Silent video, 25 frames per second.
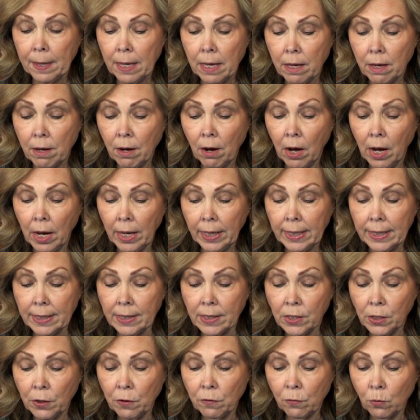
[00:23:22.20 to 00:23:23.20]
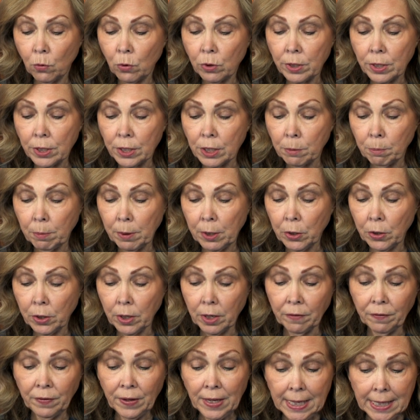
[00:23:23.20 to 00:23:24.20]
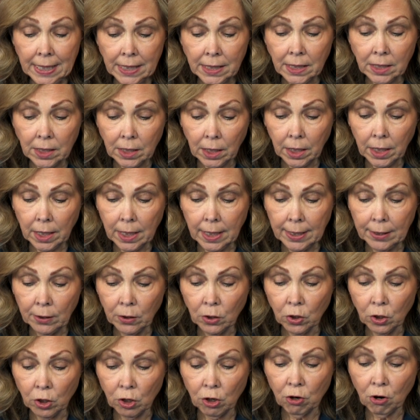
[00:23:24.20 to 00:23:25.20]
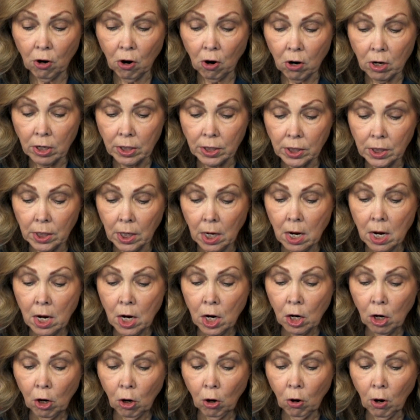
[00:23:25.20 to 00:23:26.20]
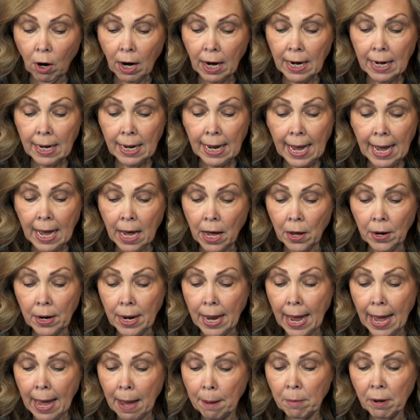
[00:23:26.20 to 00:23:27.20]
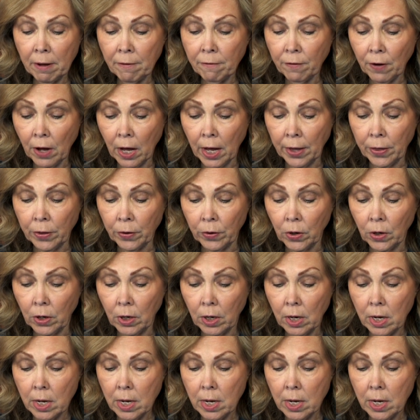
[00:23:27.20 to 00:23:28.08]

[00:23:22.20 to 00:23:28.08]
God has sent forth the Spirit of His Son into your hearts, crying out, Abba, Father.